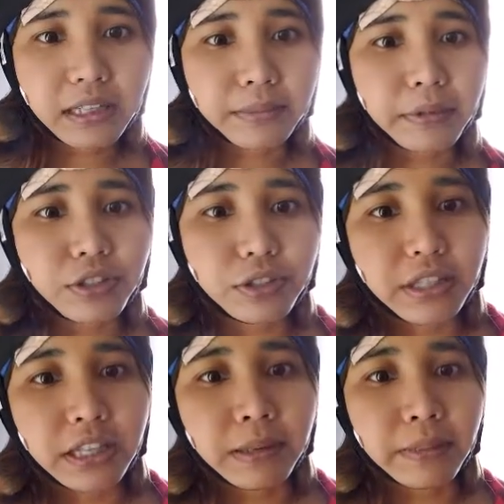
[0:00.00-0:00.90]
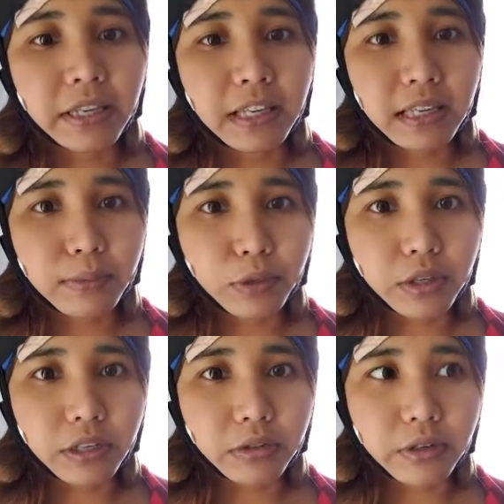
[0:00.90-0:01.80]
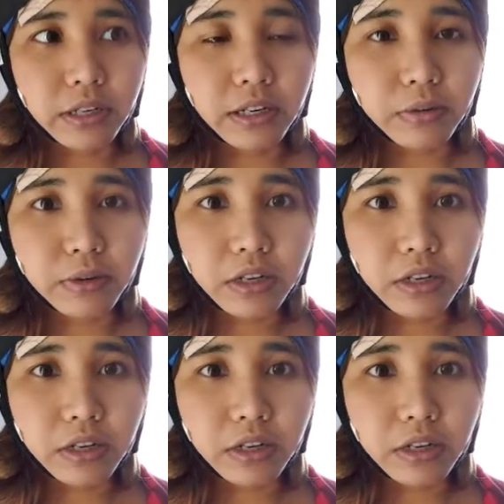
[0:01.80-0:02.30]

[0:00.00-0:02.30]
I'm actually getting my chemo done right now.